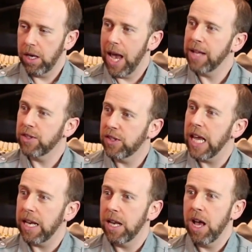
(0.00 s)
and
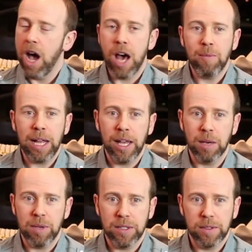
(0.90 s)
sit on my
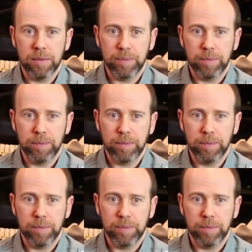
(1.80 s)
ligaments.